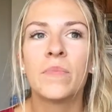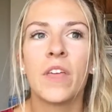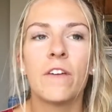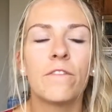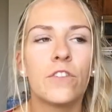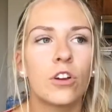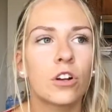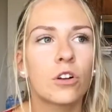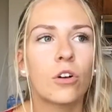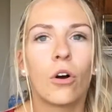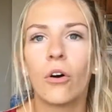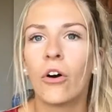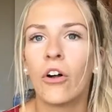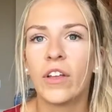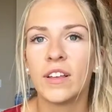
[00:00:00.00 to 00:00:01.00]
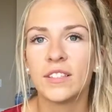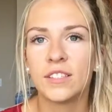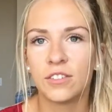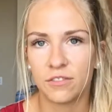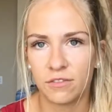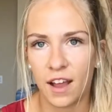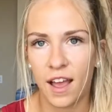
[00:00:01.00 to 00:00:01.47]
If your goal is
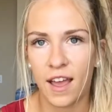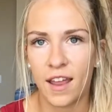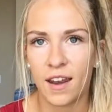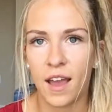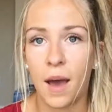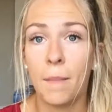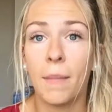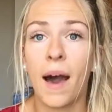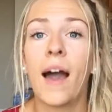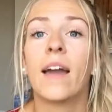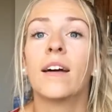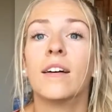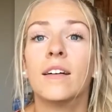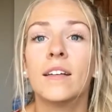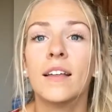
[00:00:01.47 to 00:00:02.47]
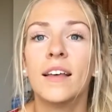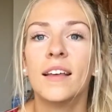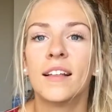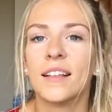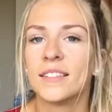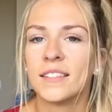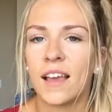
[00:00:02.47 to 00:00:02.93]
to run a mile,
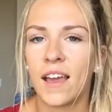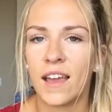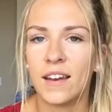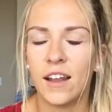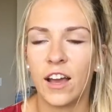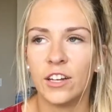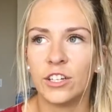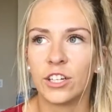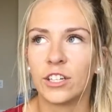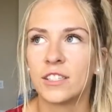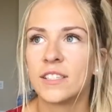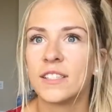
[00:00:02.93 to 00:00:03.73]
let's say in under